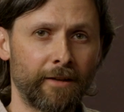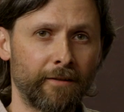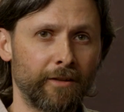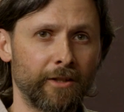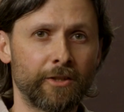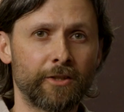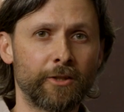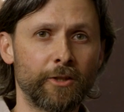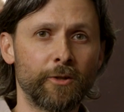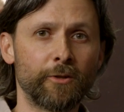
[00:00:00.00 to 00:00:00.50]

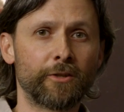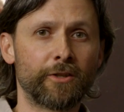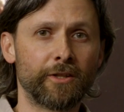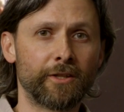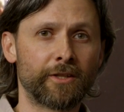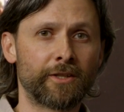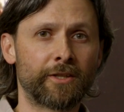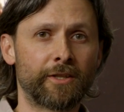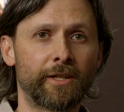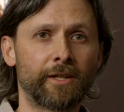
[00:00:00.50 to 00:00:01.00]
this
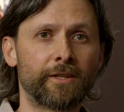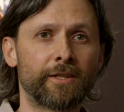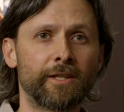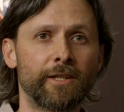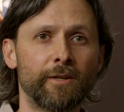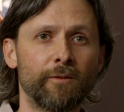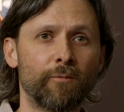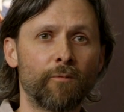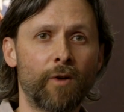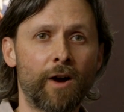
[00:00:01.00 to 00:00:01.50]
uses
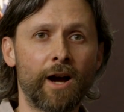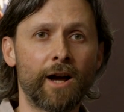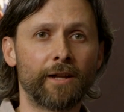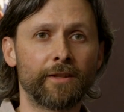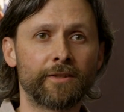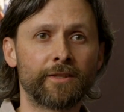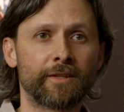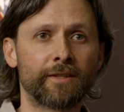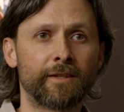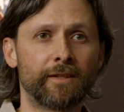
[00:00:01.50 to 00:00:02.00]
60
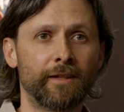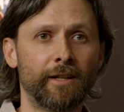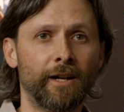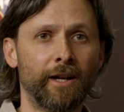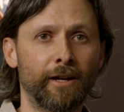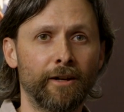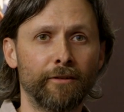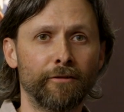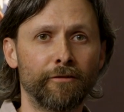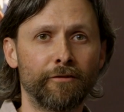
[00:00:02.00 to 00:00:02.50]
watts
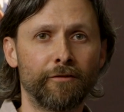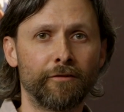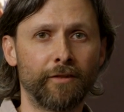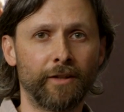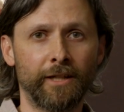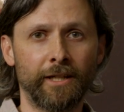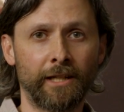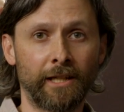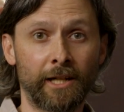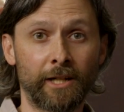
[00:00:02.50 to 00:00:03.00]
of
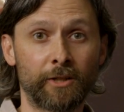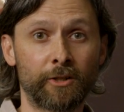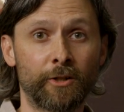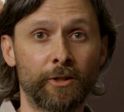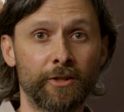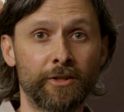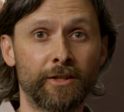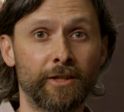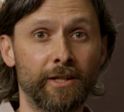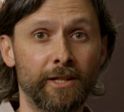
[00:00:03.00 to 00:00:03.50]

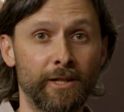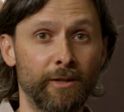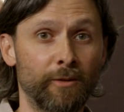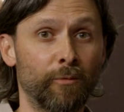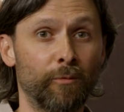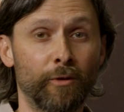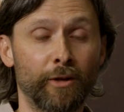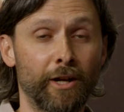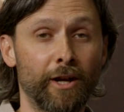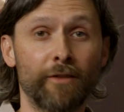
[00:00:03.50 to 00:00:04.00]
electricity
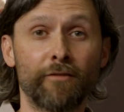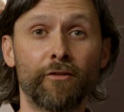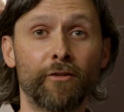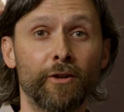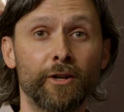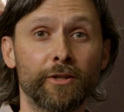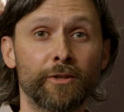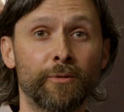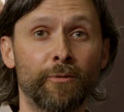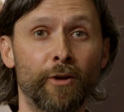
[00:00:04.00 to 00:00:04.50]
whenever
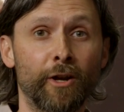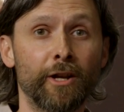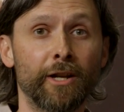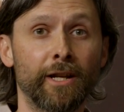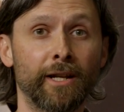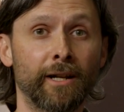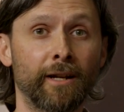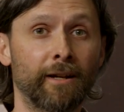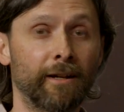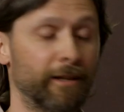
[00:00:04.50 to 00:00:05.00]
it's
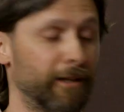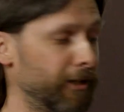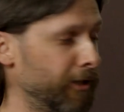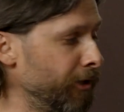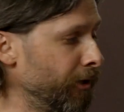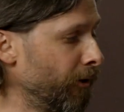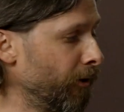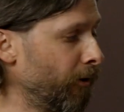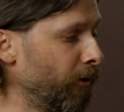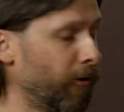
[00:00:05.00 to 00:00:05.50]
running in
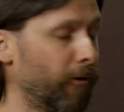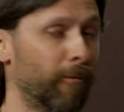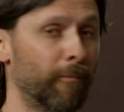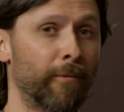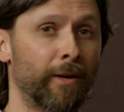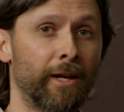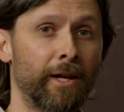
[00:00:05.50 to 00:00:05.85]
your home.